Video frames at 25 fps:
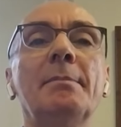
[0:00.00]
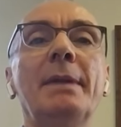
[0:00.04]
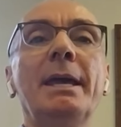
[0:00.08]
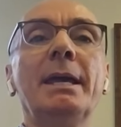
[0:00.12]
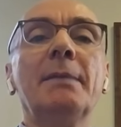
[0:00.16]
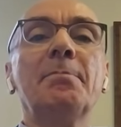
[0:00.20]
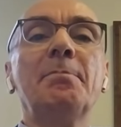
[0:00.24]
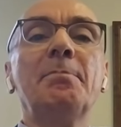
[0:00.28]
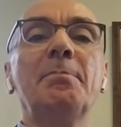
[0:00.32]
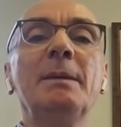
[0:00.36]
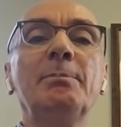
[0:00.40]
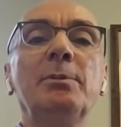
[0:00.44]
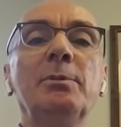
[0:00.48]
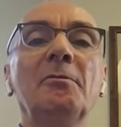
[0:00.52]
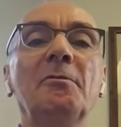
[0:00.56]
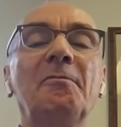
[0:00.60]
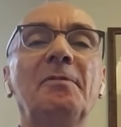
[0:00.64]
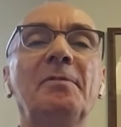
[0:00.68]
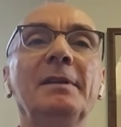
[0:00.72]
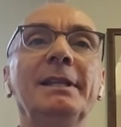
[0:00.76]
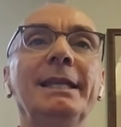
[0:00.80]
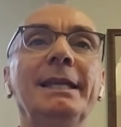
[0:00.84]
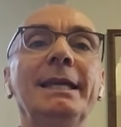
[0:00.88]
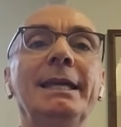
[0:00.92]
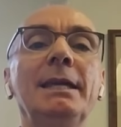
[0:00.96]
make
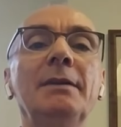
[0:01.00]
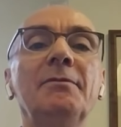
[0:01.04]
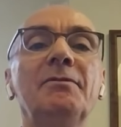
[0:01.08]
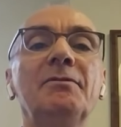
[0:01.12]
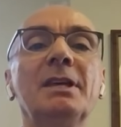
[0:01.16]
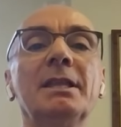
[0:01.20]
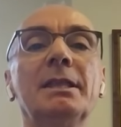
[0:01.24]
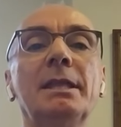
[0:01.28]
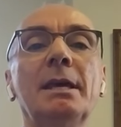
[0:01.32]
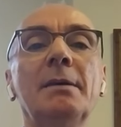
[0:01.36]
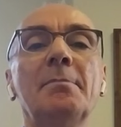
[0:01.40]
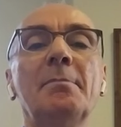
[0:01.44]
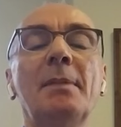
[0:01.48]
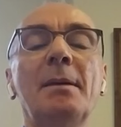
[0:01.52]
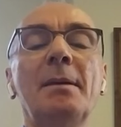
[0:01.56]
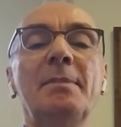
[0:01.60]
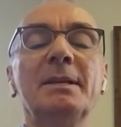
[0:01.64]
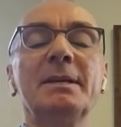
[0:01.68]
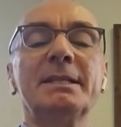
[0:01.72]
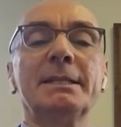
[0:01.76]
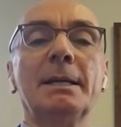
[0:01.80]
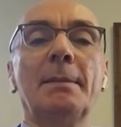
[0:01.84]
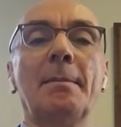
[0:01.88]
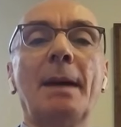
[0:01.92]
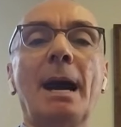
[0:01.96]
people believe that there
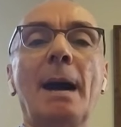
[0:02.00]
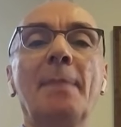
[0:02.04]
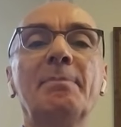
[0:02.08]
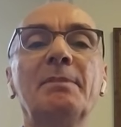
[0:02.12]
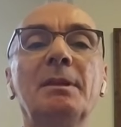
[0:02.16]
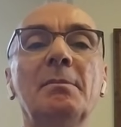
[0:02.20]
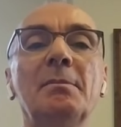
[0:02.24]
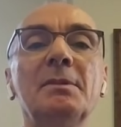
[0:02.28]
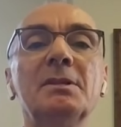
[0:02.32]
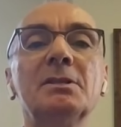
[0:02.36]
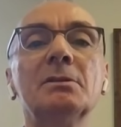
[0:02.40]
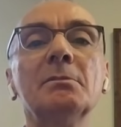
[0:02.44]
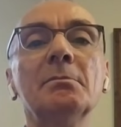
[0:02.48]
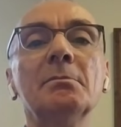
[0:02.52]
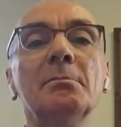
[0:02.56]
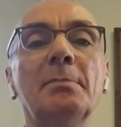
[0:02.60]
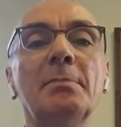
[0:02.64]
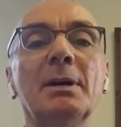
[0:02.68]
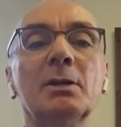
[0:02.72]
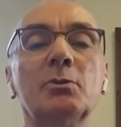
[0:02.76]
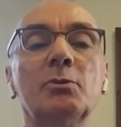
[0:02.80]
may be some optimism,